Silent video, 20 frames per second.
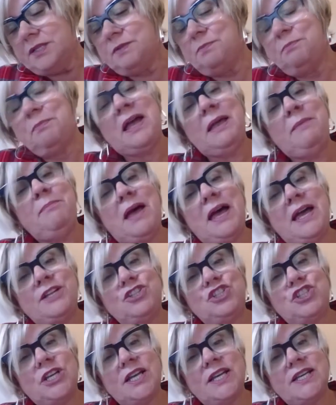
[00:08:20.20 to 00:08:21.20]
So my
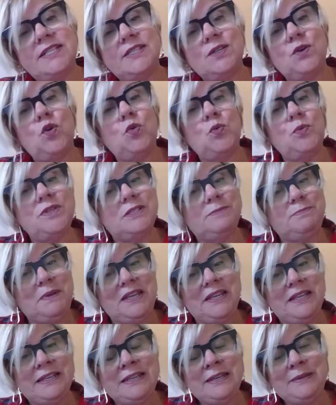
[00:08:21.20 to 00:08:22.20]
mantra has always
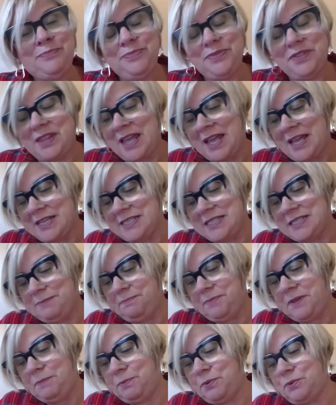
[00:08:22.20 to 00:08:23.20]
been
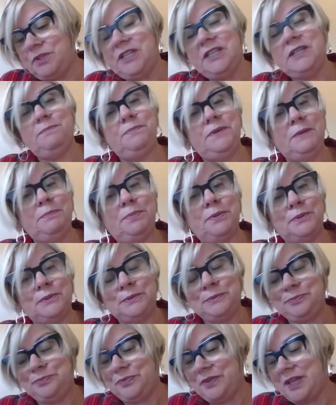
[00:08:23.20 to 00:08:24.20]
that people need
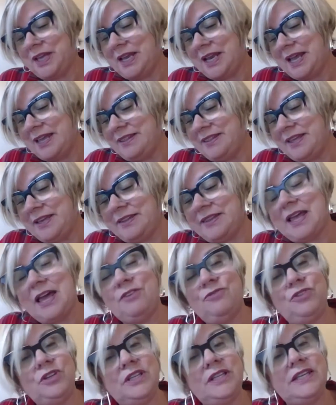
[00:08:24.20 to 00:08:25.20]
people, and I think
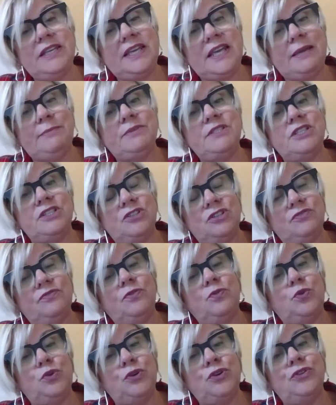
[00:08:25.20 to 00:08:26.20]
that really came to the
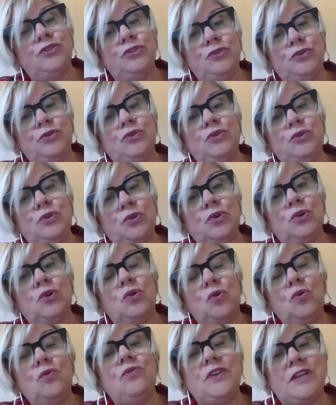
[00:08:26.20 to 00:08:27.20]
fore through
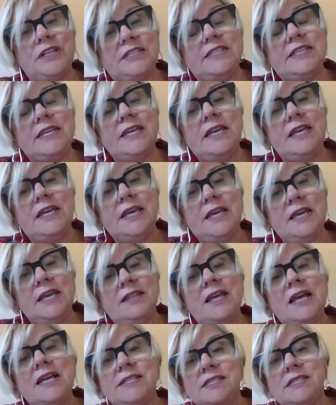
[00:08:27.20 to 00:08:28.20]
COVID.
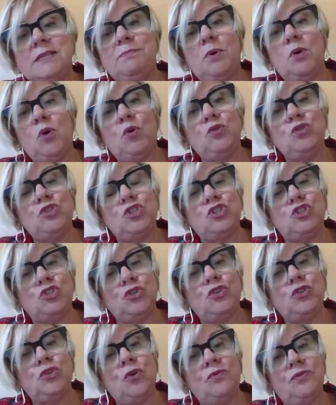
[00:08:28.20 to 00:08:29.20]
That's the bald
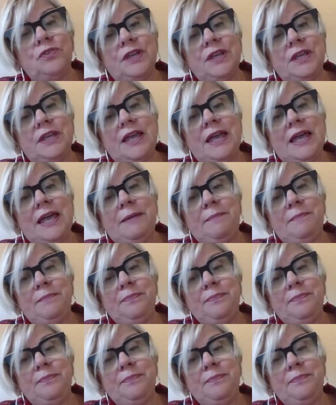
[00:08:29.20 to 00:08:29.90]
truth of it.